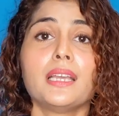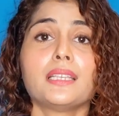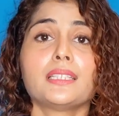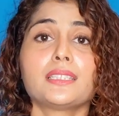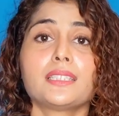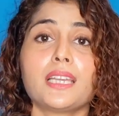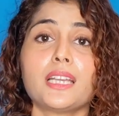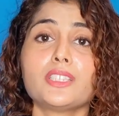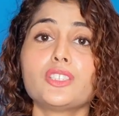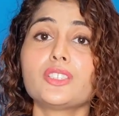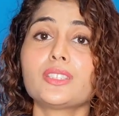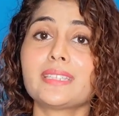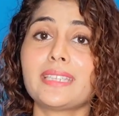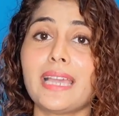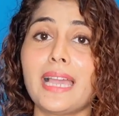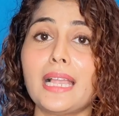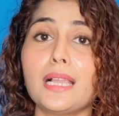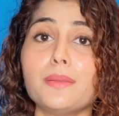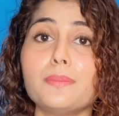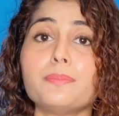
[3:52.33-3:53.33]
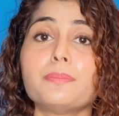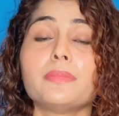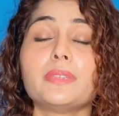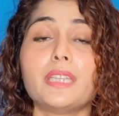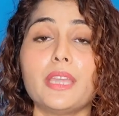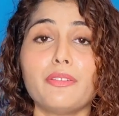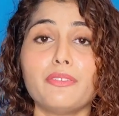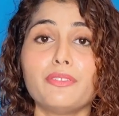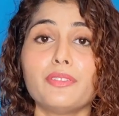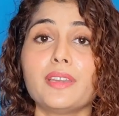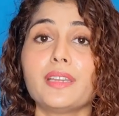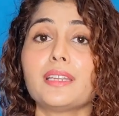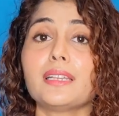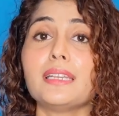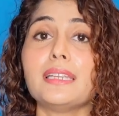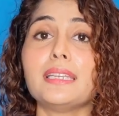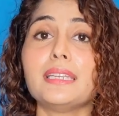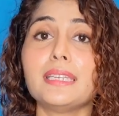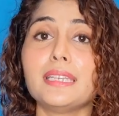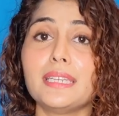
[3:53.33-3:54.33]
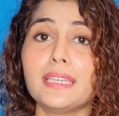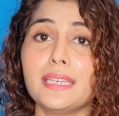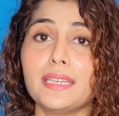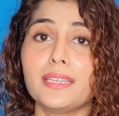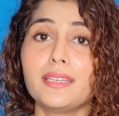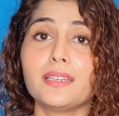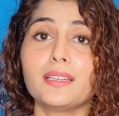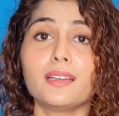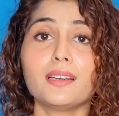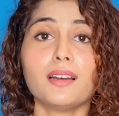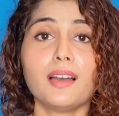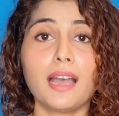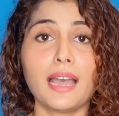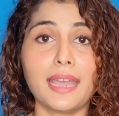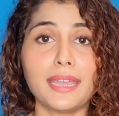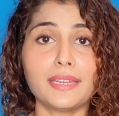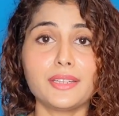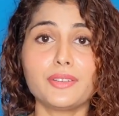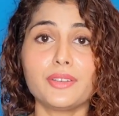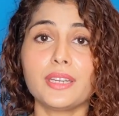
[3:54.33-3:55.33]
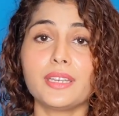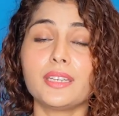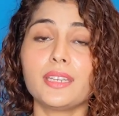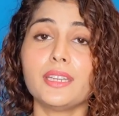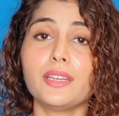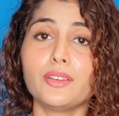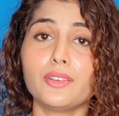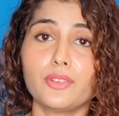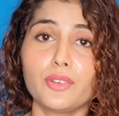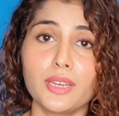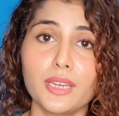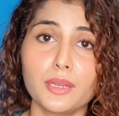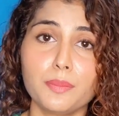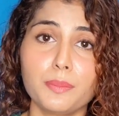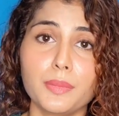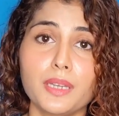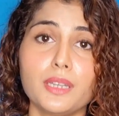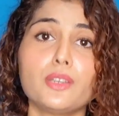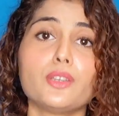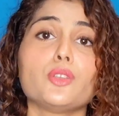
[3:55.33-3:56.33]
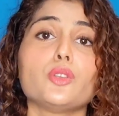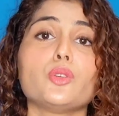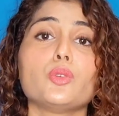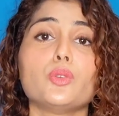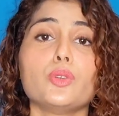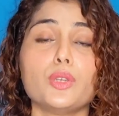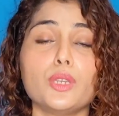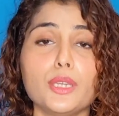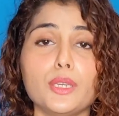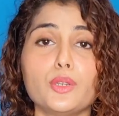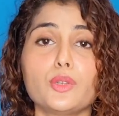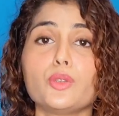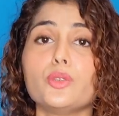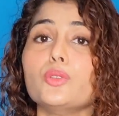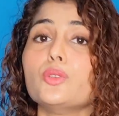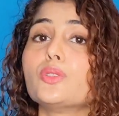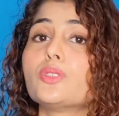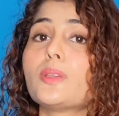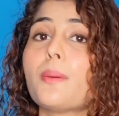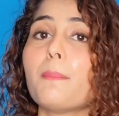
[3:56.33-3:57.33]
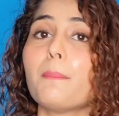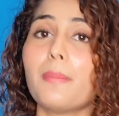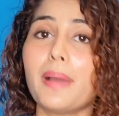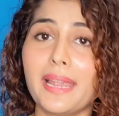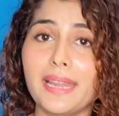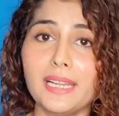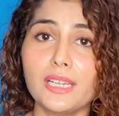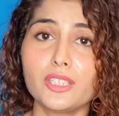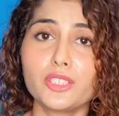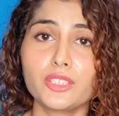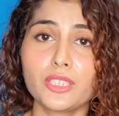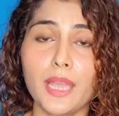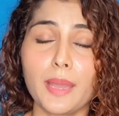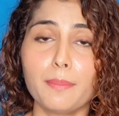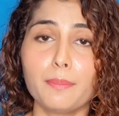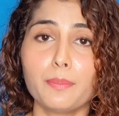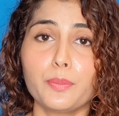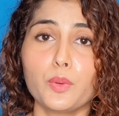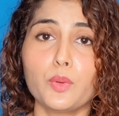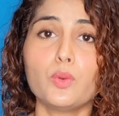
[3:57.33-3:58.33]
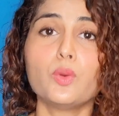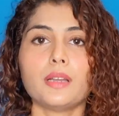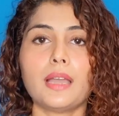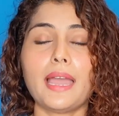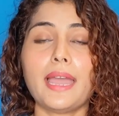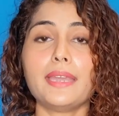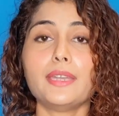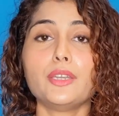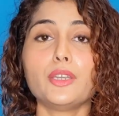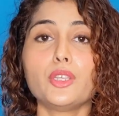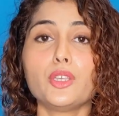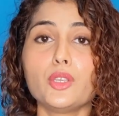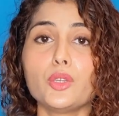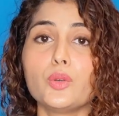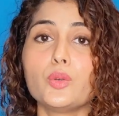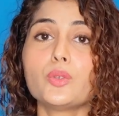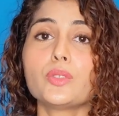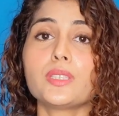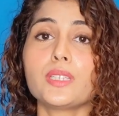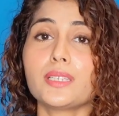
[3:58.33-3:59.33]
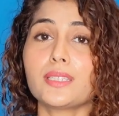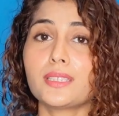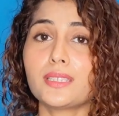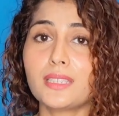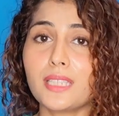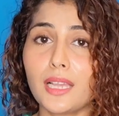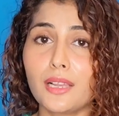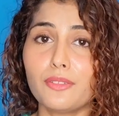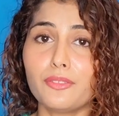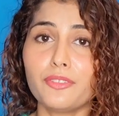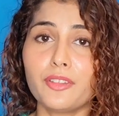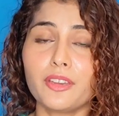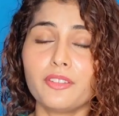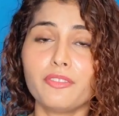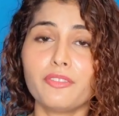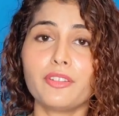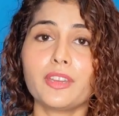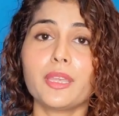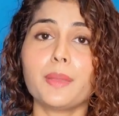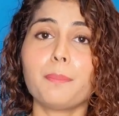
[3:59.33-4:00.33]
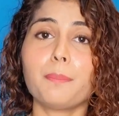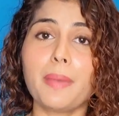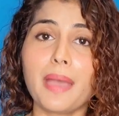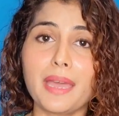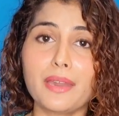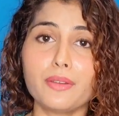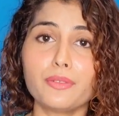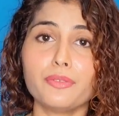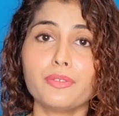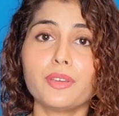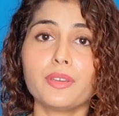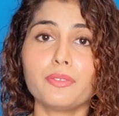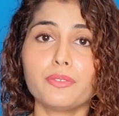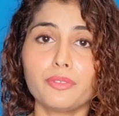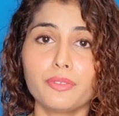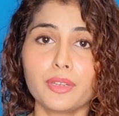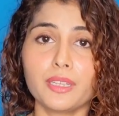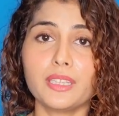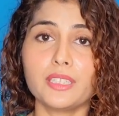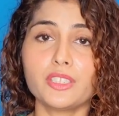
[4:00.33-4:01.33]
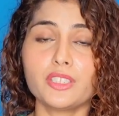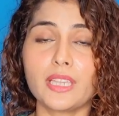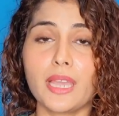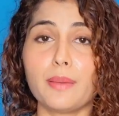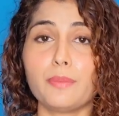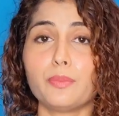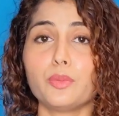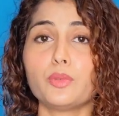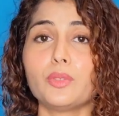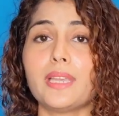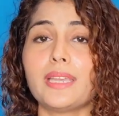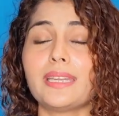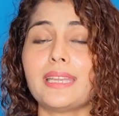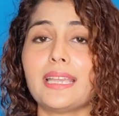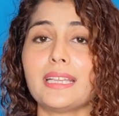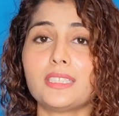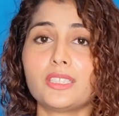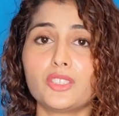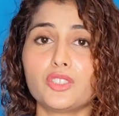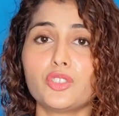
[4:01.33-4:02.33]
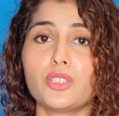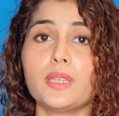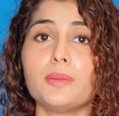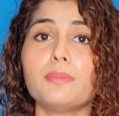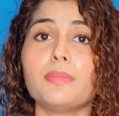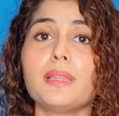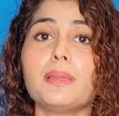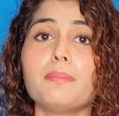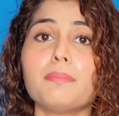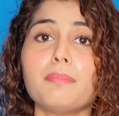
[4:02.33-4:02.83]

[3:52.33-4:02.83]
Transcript: Such scalp definitely need a hydrating treatment. You need to use a mild shampoo and use a sulfate-free, paraffin-free shampoo that extremely